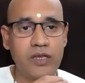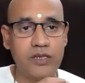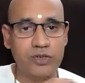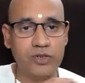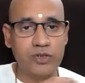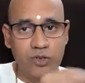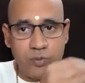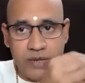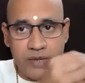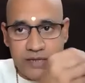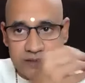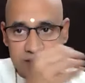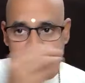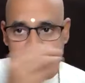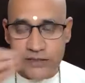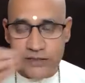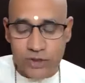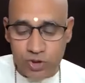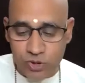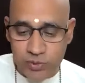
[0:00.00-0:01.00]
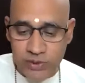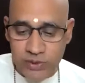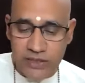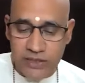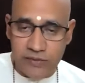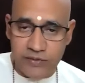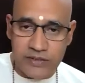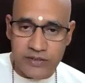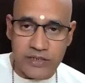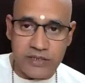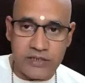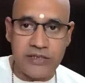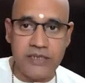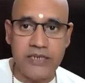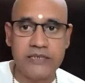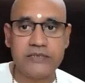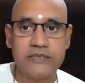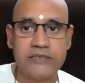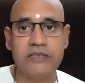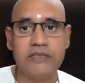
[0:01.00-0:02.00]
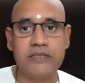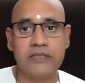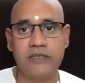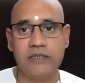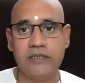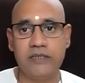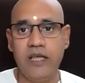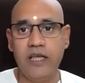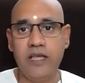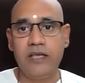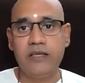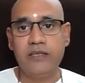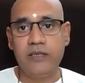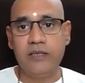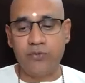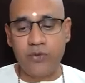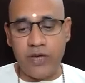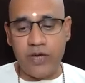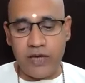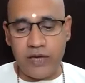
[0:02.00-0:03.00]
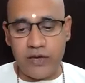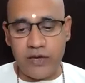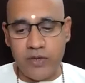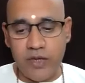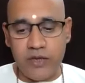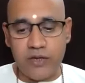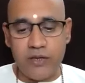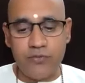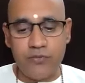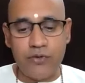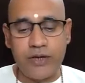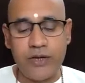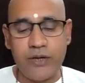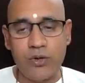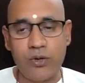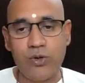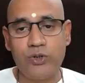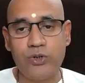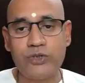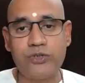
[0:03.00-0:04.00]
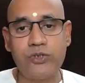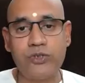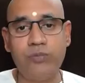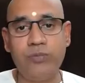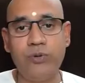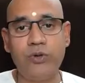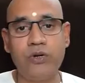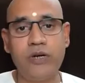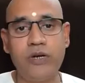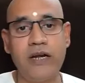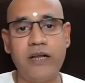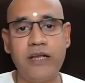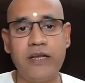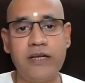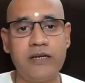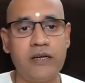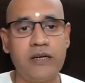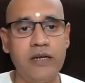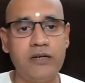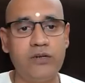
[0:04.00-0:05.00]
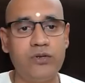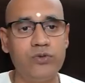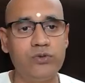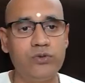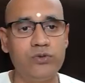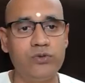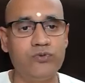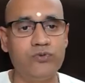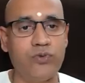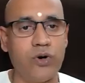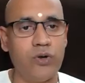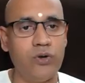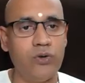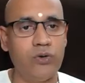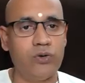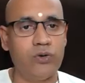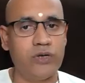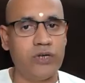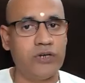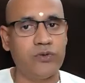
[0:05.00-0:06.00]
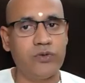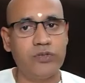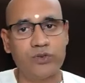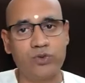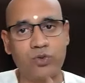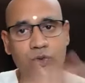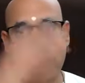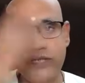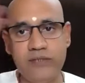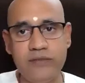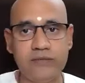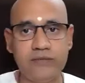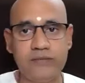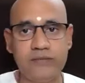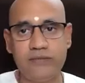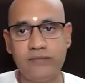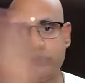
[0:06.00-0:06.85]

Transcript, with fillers: it should make sense to me in the way that he has written. If I have, if I close the book and I try to follow, it was going,